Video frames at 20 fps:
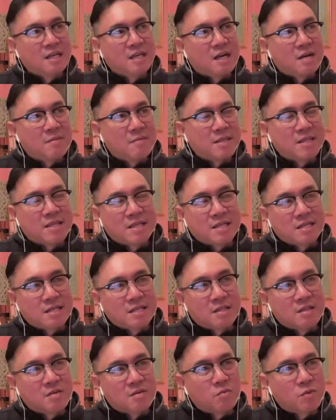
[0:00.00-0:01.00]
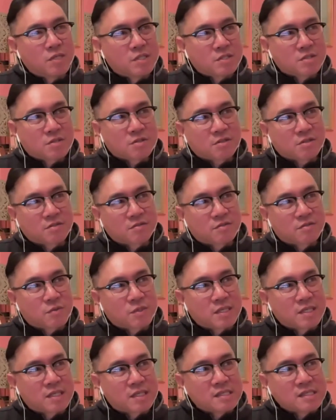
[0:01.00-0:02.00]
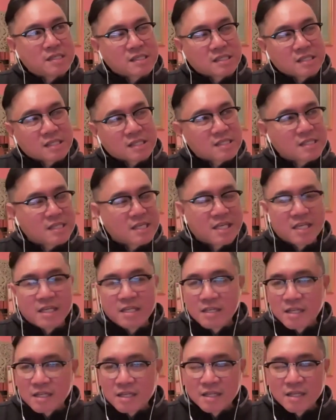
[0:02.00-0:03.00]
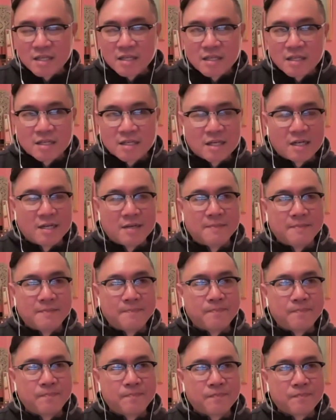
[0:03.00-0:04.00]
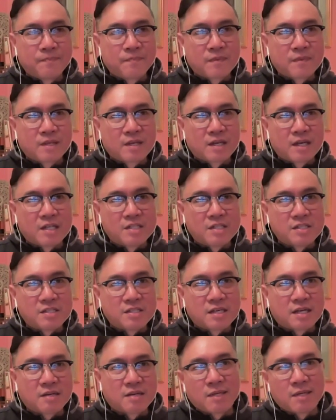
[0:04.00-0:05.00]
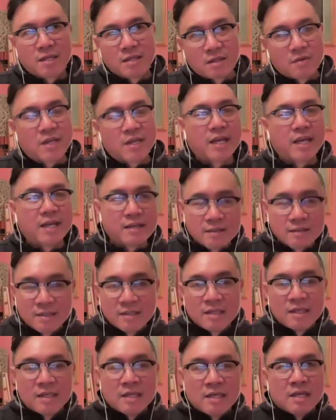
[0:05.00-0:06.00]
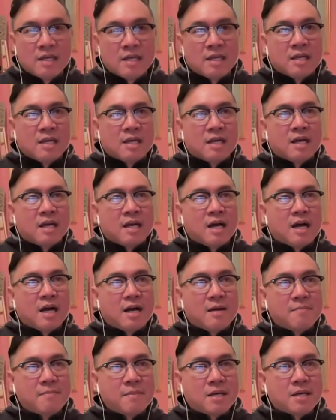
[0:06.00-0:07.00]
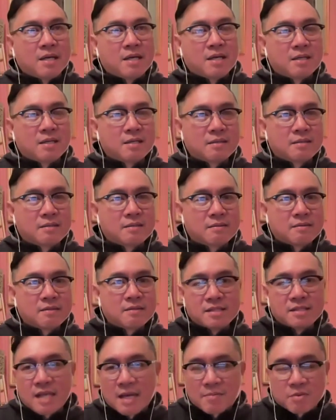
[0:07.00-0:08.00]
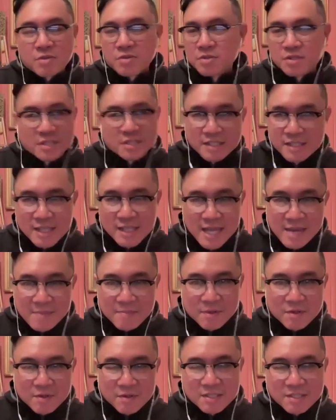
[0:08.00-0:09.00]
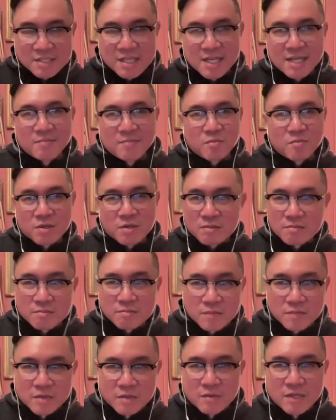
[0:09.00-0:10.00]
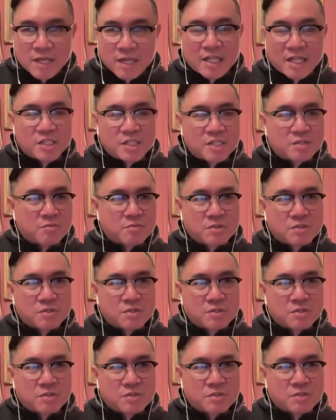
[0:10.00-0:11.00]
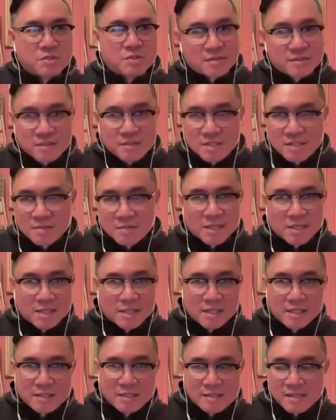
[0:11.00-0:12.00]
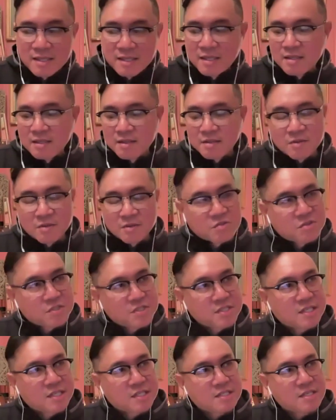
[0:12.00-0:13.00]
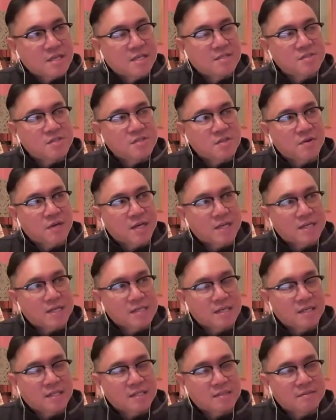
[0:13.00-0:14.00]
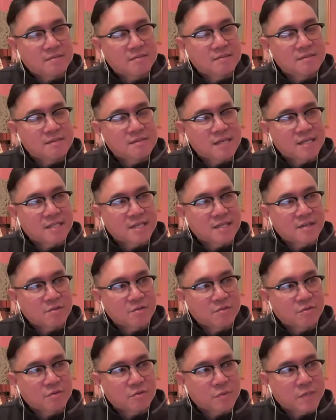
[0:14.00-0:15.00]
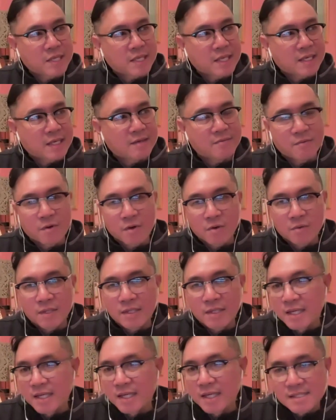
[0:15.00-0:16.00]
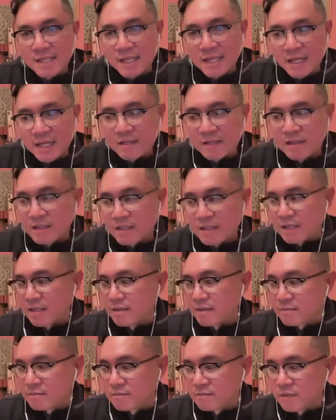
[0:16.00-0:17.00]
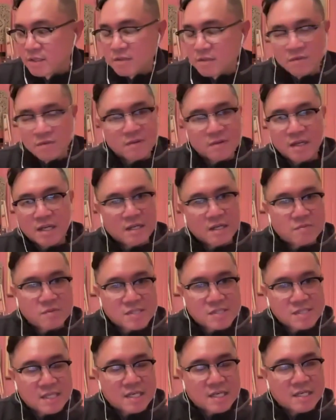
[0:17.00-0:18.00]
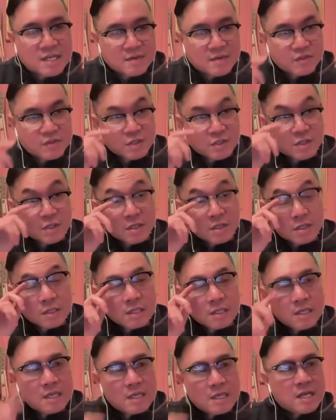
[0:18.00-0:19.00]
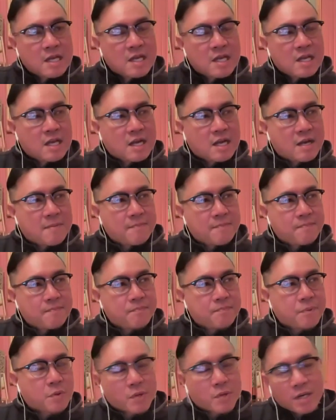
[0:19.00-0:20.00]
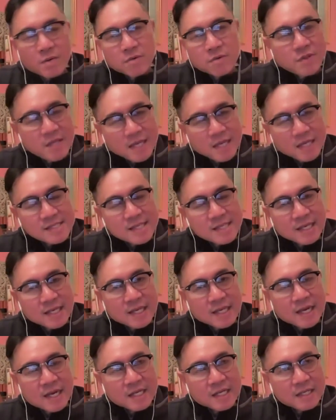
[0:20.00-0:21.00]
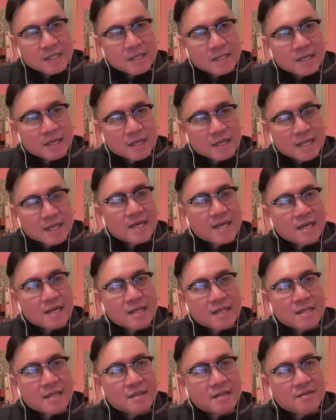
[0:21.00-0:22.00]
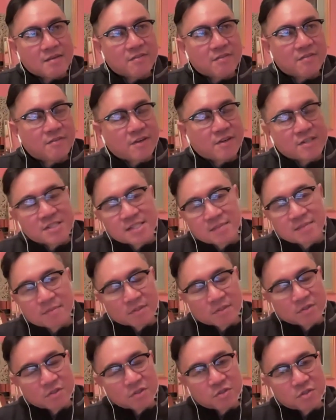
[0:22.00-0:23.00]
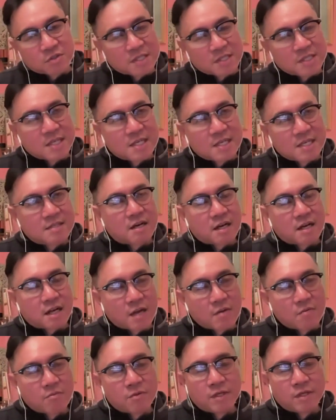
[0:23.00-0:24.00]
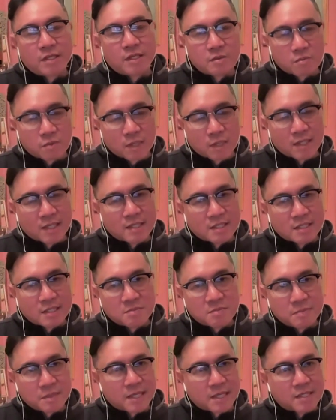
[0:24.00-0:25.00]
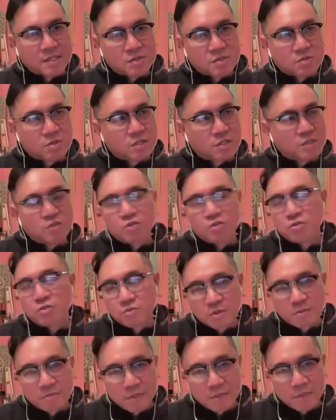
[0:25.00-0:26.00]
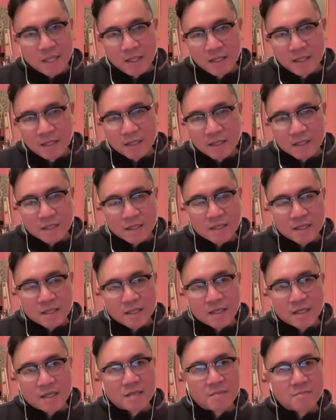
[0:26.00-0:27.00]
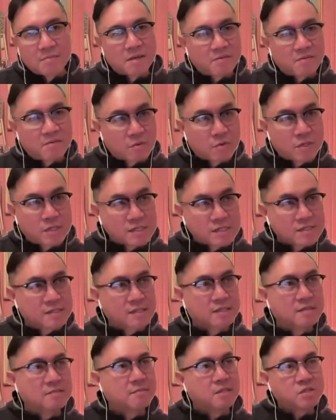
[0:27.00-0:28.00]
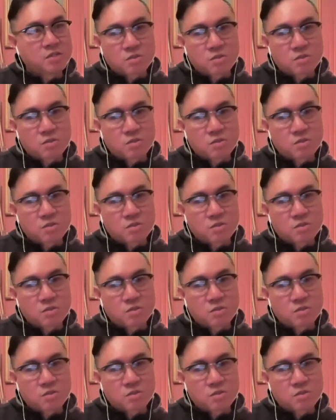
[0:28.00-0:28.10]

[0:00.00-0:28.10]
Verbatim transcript: Um, and then in the winter of 2016, I think, um, I just thought, well, okay, um, this opportunity doesn't happen all the time where, you know, an agent will just reach out to somebody and say that they're interested. And so I, I sat down over a weekend and wrote an essay and, you know, thought I would send it off to her. Um, but when I wrote the essay, I, again, I think very similar to the TED talk, I really wanted it to be as, as true to me and my voice and my